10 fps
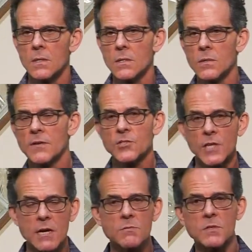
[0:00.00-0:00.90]
who have
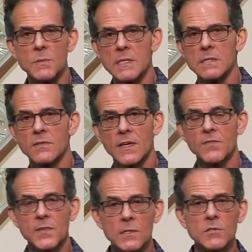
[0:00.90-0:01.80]
shared with me that they
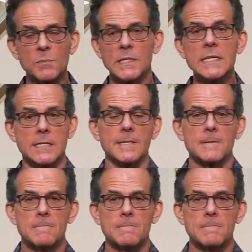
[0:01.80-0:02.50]
feel depleted,